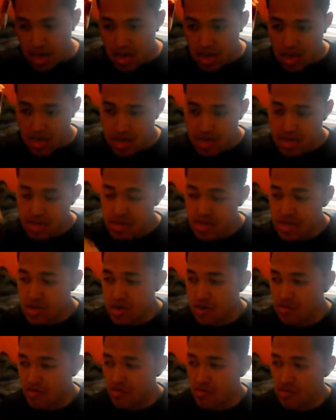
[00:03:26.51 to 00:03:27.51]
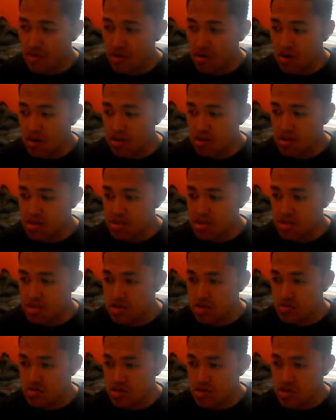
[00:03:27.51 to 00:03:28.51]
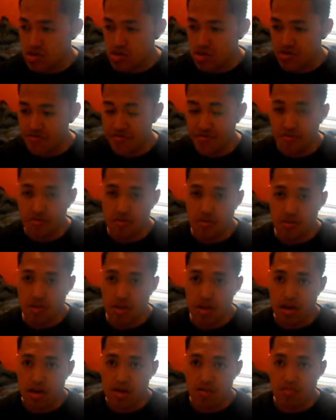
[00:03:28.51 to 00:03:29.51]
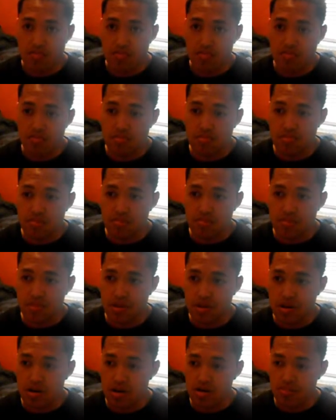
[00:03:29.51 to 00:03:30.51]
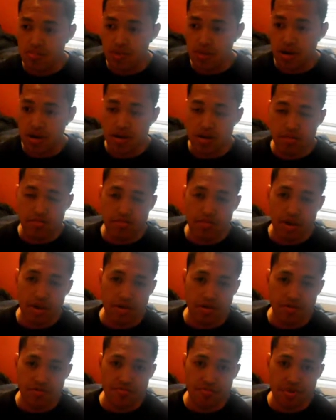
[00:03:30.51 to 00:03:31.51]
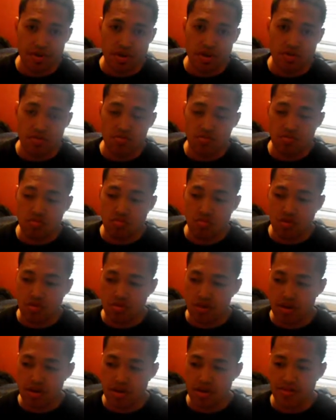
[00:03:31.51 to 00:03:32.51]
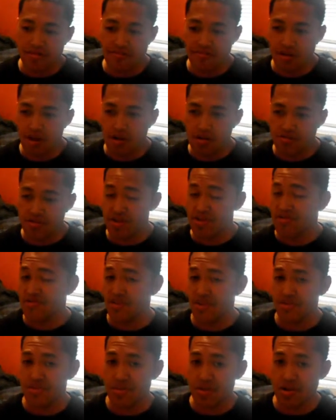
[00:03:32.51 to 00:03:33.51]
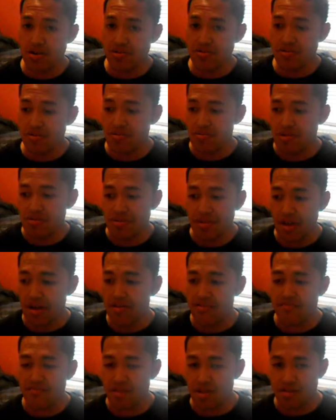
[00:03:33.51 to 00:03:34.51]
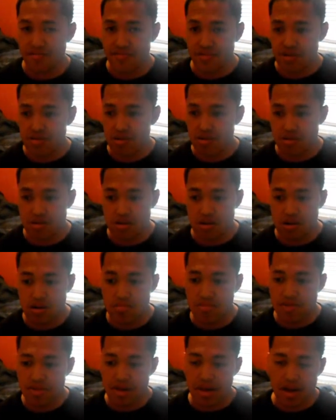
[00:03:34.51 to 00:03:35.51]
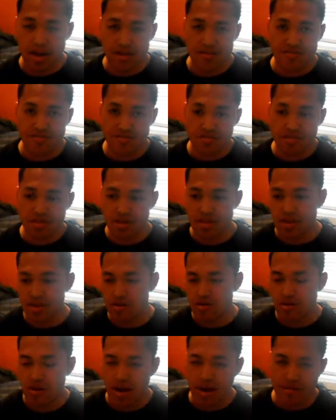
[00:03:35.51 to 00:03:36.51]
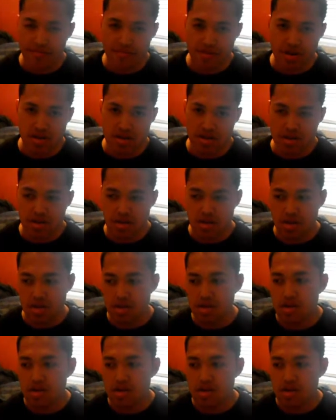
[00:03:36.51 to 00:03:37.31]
it's just overall, it's it's really stressful for like the upper head management where they need the files and it's not there. Someone else had it for like a very long time and they asked for it and they don't have it. And it's like